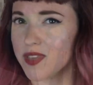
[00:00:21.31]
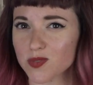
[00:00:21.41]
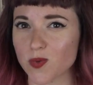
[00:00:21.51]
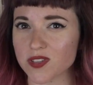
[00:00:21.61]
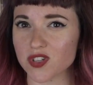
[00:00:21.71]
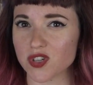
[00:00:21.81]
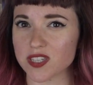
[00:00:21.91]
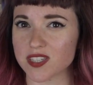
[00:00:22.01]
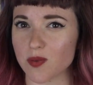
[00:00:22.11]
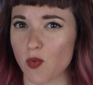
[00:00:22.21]
this wasn't
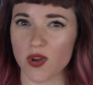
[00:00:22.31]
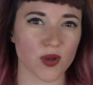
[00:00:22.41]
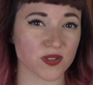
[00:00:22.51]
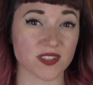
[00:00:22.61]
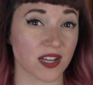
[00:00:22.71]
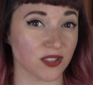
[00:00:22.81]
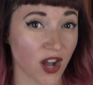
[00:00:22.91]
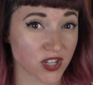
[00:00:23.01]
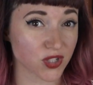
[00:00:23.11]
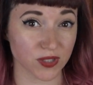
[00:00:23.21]
just some weirdo
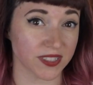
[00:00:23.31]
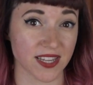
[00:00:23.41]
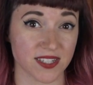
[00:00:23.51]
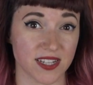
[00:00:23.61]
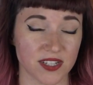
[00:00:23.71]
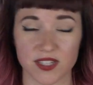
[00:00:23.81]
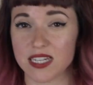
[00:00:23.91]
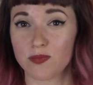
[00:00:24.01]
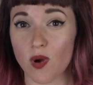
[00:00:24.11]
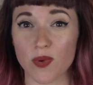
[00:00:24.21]
psychological testing to
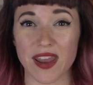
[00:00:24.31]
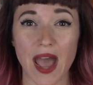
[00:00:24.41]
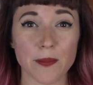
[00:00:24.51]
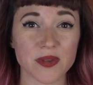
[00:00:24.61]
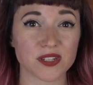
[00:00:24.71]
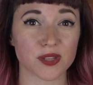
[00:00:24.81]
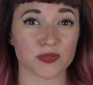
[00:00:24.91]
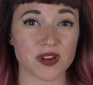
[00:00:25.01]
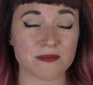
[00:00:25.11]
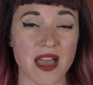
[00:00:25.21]
see what would happen to
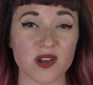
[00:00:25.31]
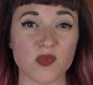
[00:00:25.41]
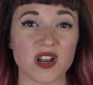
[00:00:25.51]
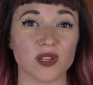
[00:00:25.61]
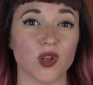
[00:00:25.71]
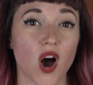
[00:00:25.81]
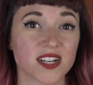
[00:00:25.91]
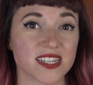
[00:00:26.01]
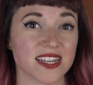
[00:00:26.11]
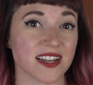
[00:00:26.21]
three men when
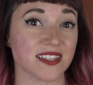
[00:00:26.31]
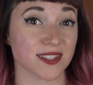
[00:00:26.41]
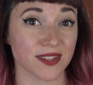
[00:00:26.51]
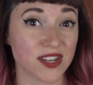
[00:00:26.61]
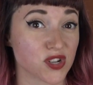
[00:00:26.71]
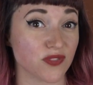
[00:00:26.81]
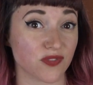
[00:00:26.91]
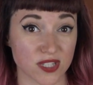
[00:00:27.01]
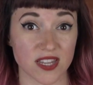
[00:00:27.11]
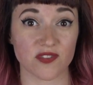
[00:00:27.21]
locked in isolation
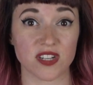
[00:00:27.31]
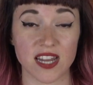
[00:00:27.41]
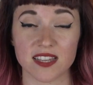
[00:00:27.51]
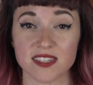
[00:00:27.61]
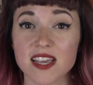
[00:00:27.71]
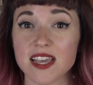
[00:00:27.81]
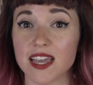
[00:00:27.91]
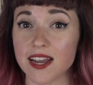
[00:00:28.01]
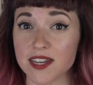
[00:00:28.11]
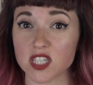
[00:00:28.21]
for seven days
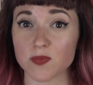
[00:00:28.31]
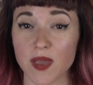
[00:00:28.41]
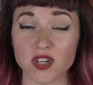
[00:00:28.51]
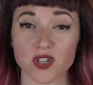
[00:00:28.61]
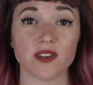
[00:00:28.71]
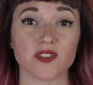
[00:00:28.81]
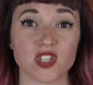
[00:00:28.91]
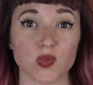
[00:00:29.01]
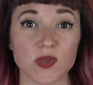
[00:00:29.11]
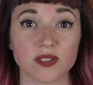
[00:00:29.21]
in anticipation of a
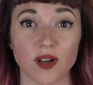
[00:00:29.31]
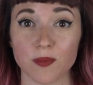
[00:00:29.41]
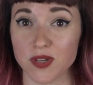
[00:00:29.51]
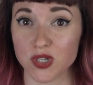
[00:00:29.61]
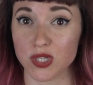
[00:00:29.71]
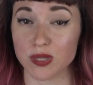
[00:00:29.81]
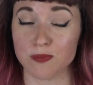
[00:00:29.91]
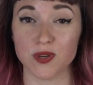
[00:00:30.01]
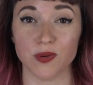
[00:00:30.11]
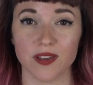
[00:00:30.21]
two-week-long mission to the
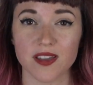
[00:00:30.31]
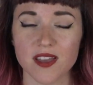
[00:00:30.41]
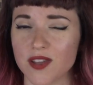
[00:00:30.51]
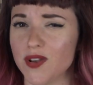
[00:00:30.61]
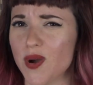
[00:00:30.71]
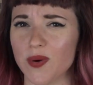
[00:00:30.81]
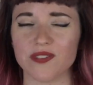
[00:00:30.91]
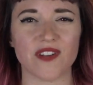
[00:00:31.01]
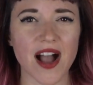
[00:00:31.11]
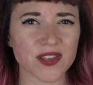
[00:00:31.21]
moon. No,
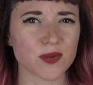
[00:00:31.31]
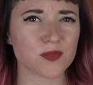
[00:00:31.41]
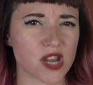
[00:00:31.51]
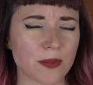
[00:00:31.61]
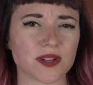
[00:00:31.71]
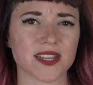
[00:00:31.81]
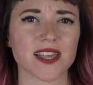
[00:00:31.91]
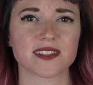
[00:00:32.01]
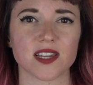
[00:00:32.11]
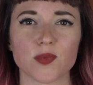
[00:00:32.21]
vacuum chamber
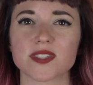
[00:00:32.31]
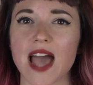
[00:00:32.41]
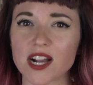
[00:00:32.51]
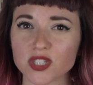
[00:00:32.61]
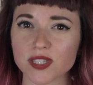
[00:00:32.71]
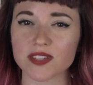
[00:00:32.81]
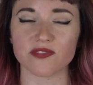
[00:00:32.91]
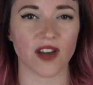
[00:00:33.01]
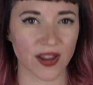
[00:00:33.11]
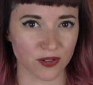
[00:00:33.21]
testing was
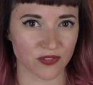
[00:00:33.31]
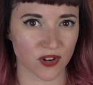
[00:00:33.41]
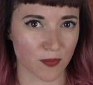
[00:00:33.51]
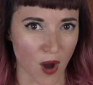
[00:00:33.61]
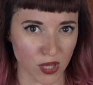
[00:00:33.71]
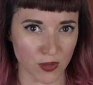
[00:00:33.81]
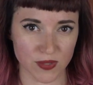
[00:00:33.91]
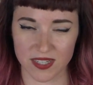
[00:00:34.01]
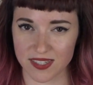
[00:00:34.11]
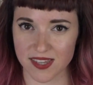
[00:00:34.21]
actually vital for
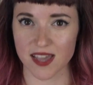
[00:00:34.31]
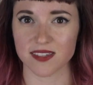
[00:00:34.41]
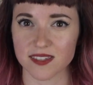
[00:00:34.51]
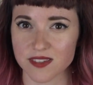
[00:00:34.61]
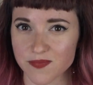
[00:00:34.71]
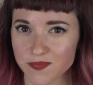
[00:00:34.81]
Apollo's success.